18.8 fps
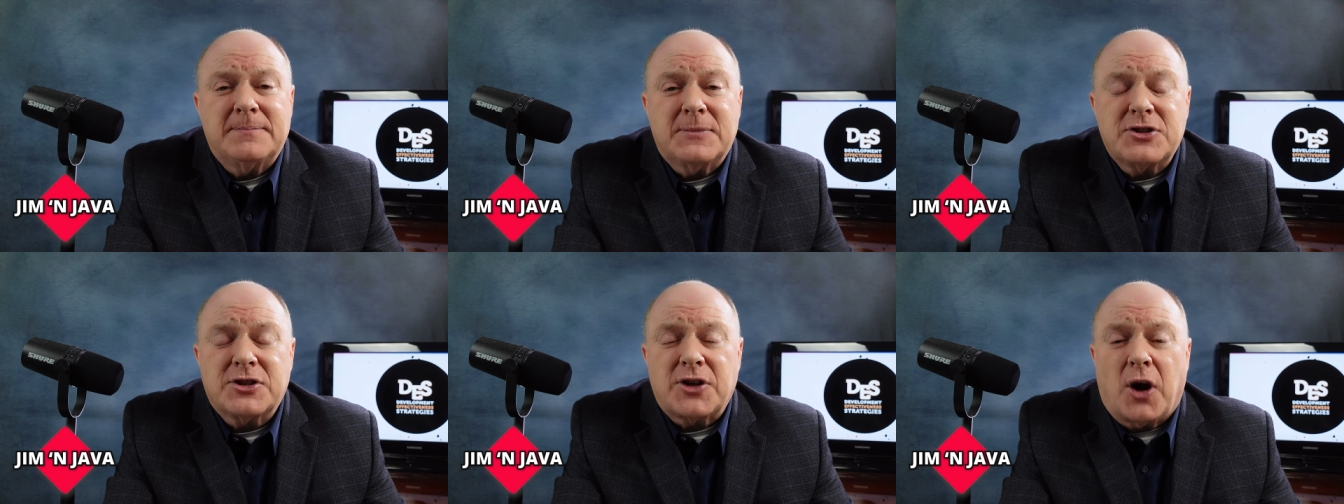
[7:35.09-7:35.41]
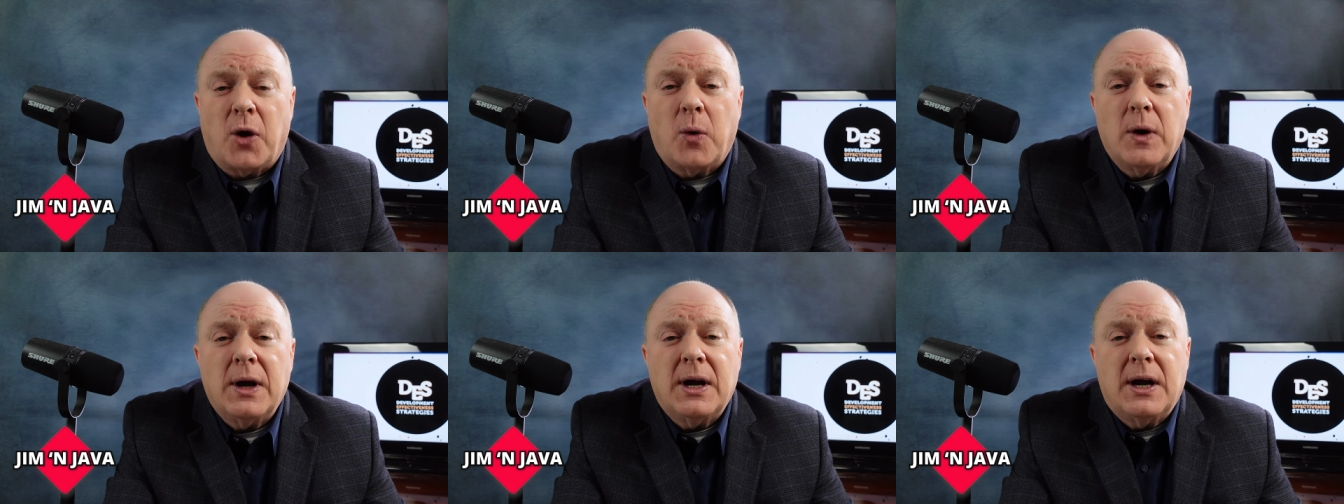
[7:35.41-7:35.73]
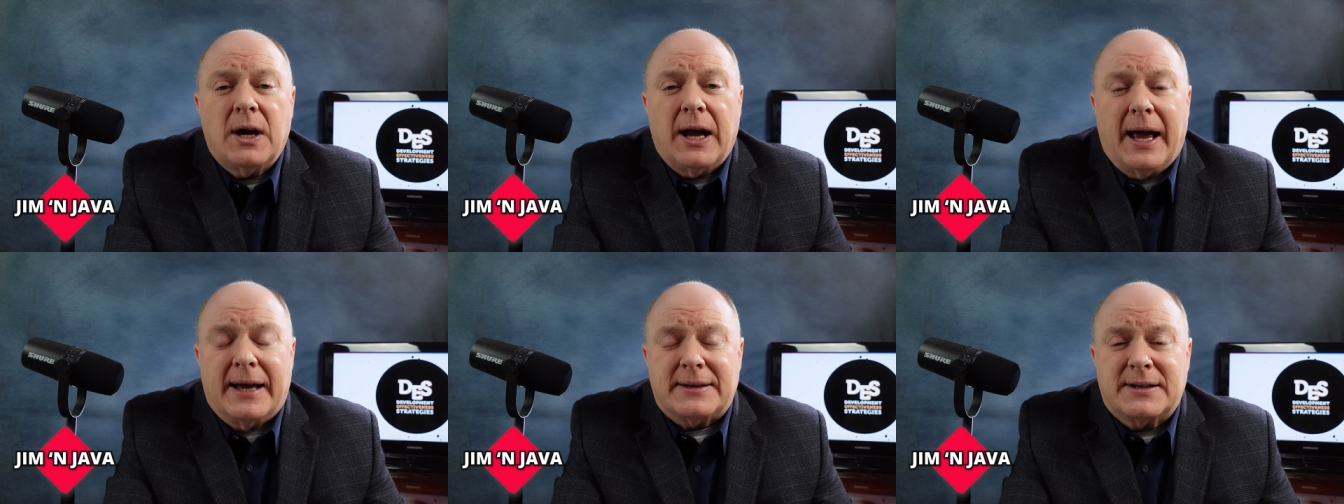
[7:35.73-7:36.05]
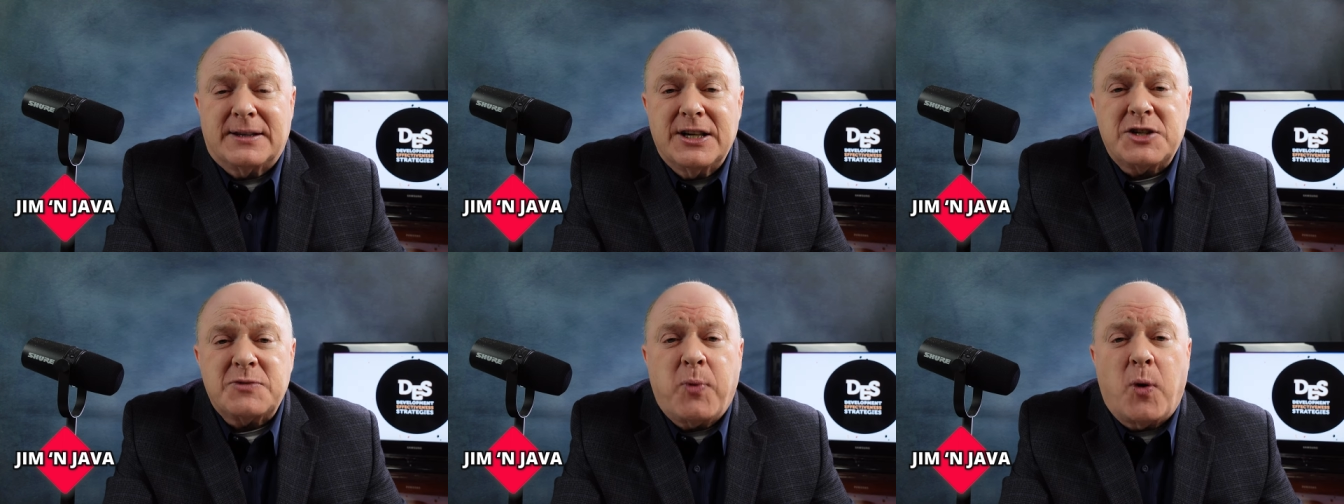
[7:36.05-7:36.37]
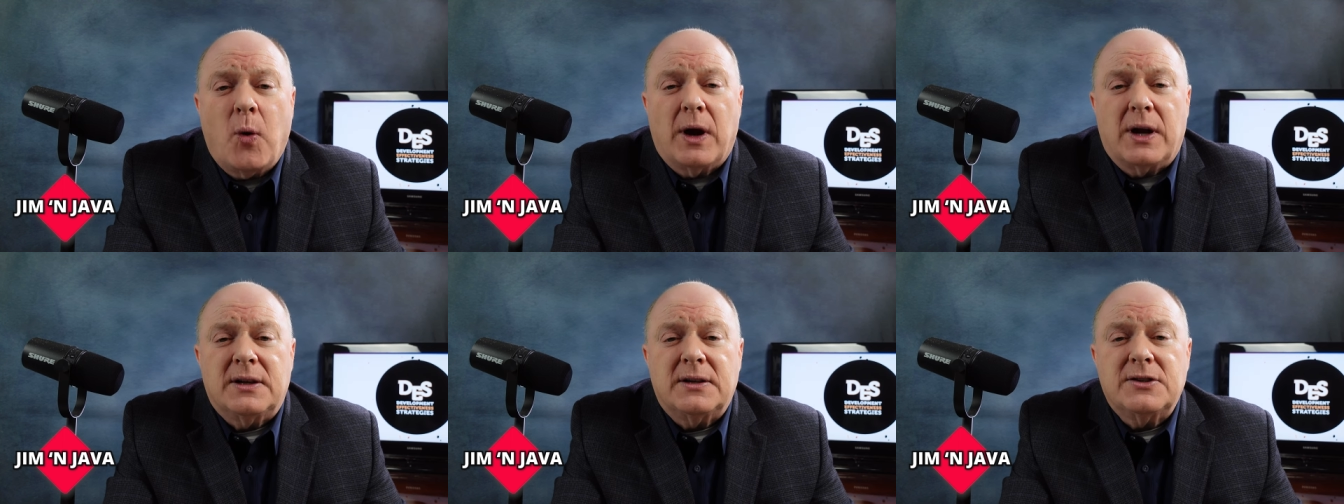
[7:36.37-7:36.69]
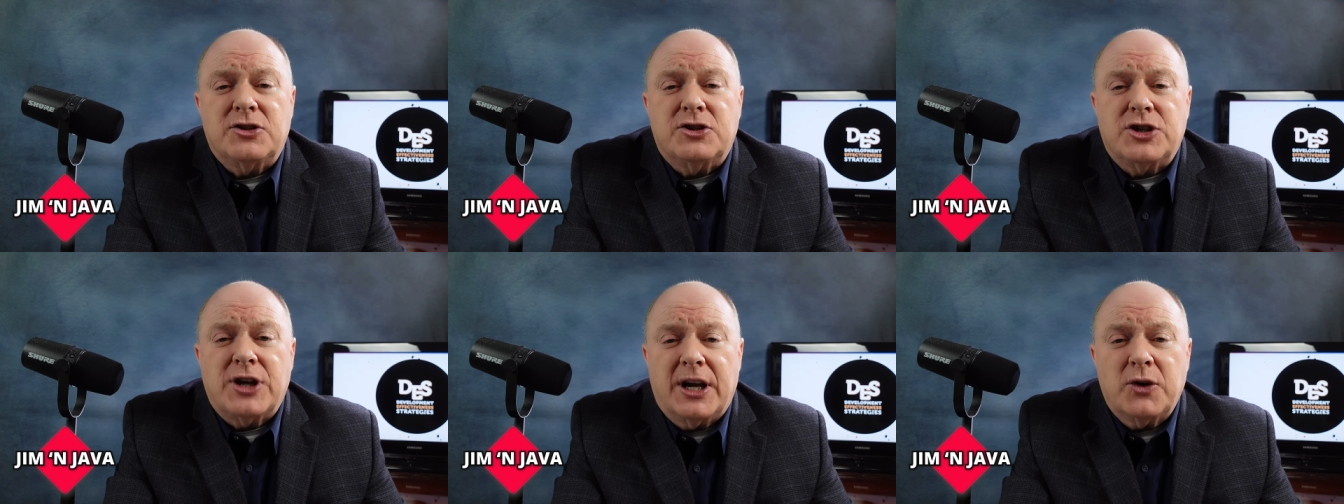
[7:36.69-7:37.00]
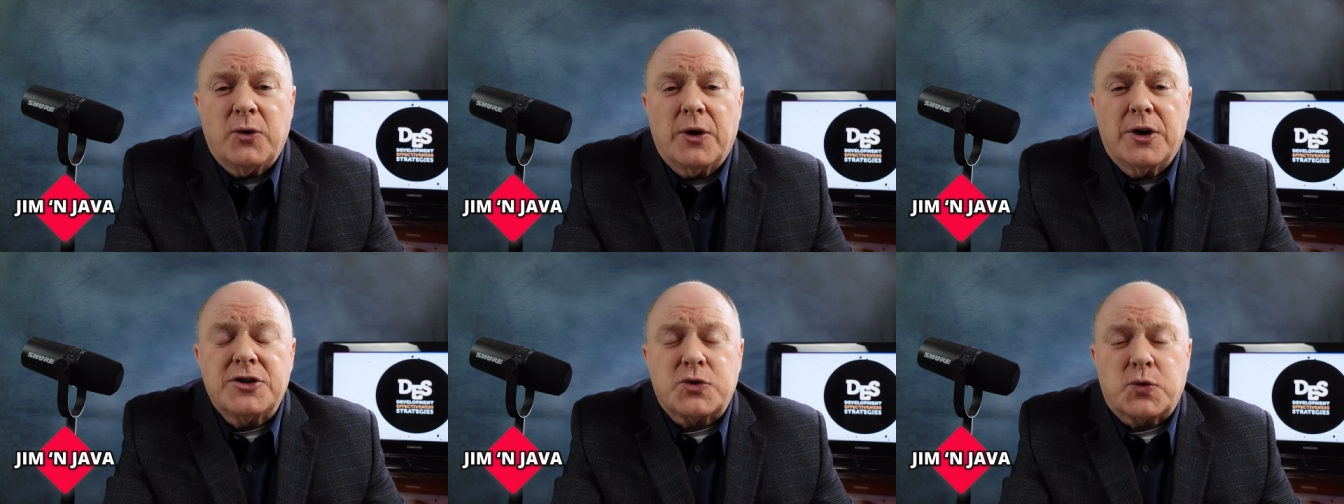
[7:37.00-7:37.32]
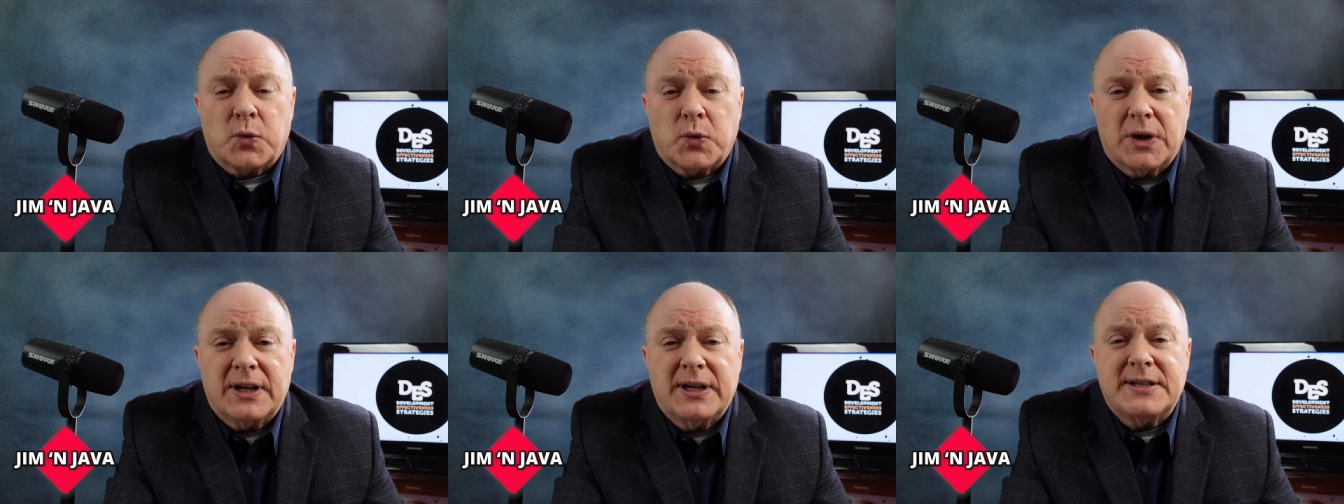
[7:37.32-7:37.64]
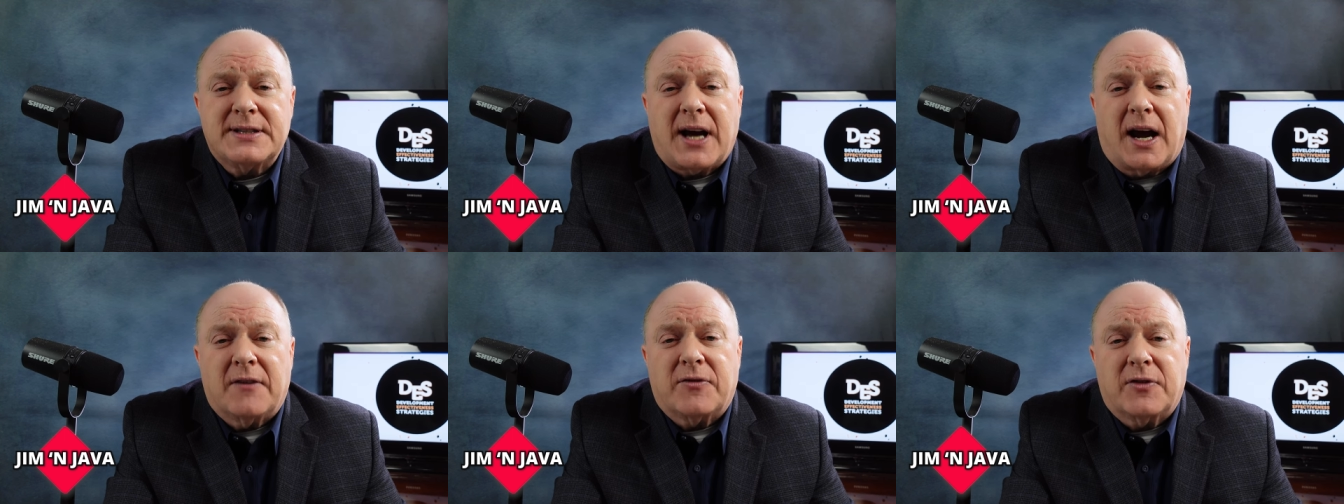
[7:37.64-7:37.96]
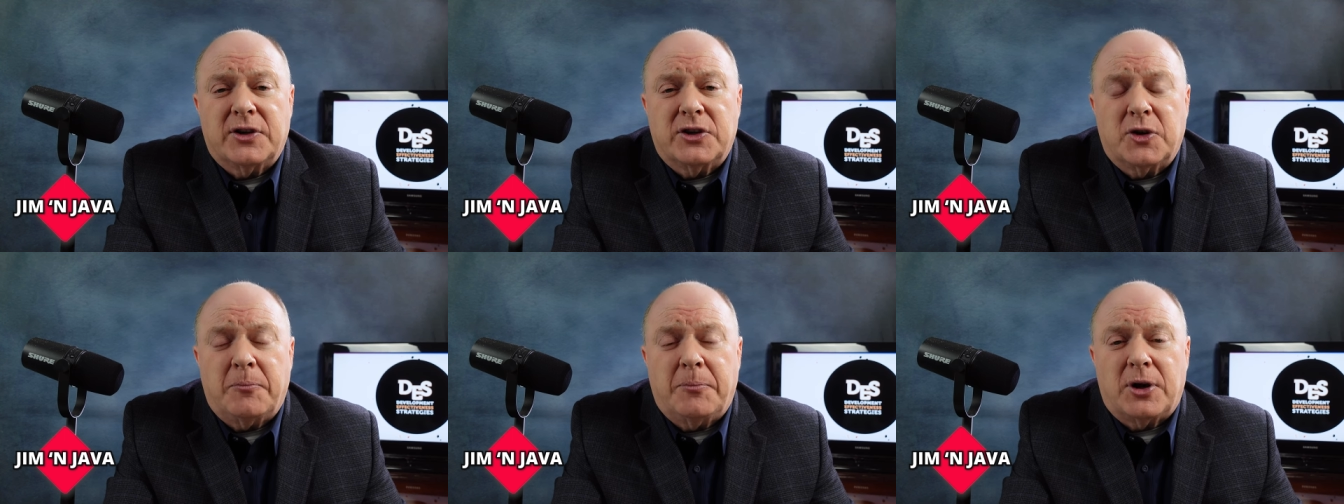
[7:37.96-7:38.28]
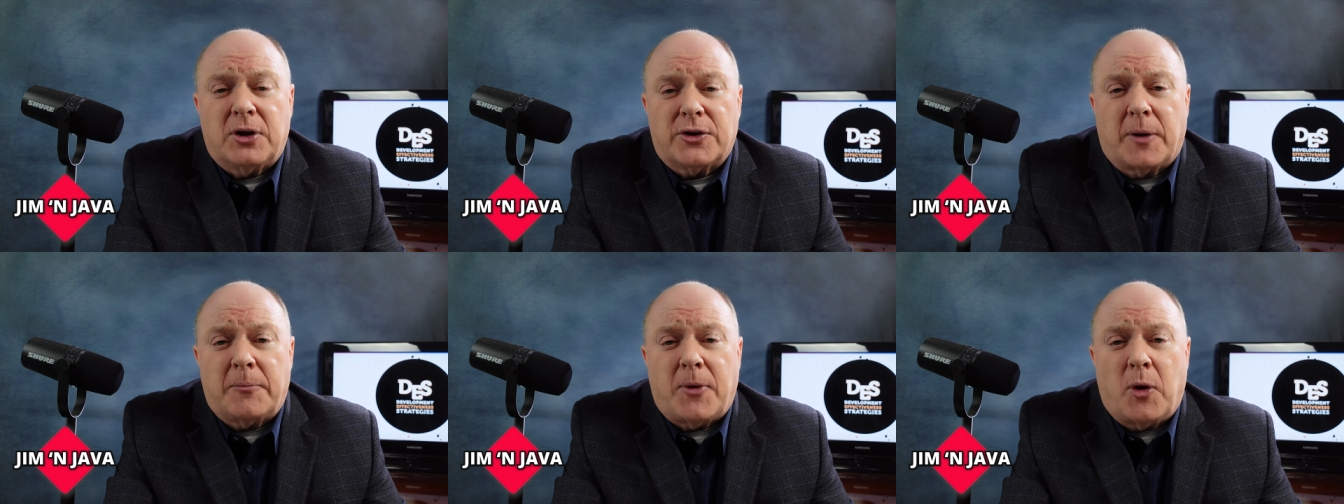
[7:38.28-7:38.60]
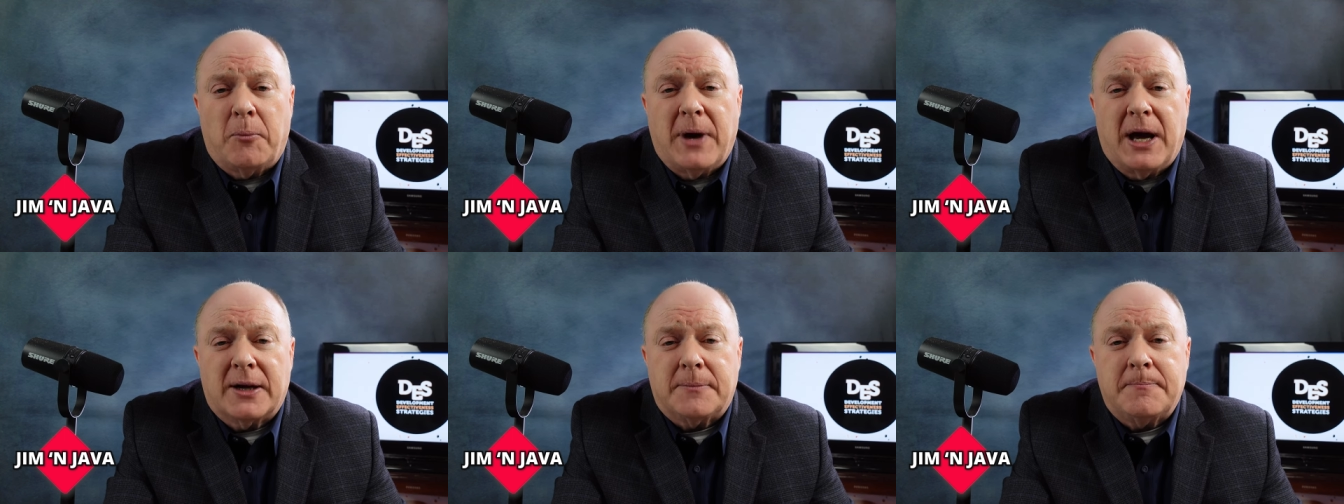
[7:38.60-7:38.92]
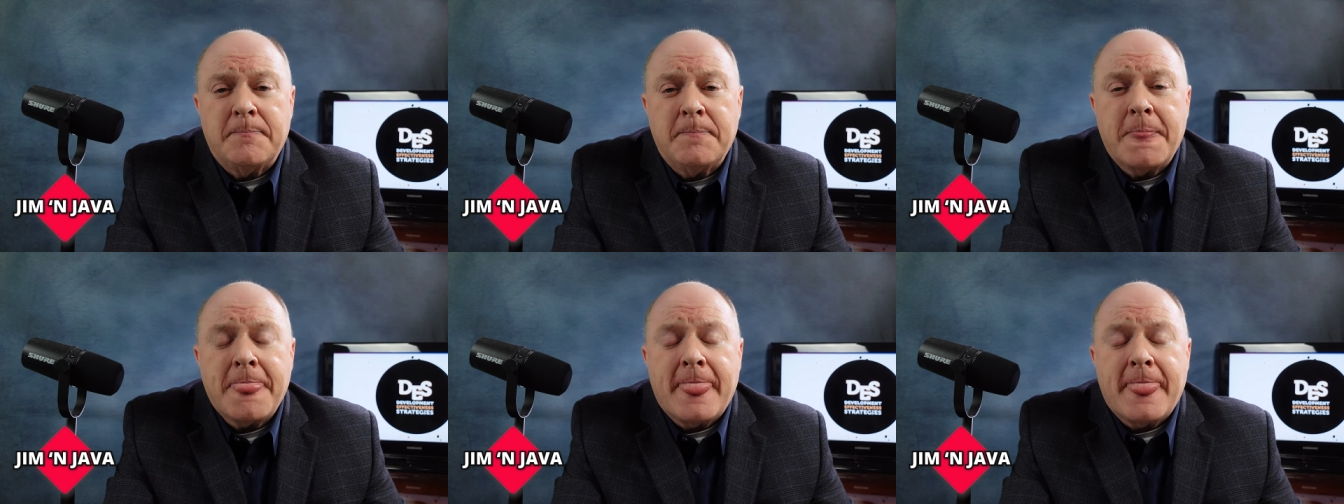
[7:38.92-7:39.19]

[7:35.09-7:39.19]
So at this point, January is really a time for you to build up momentum.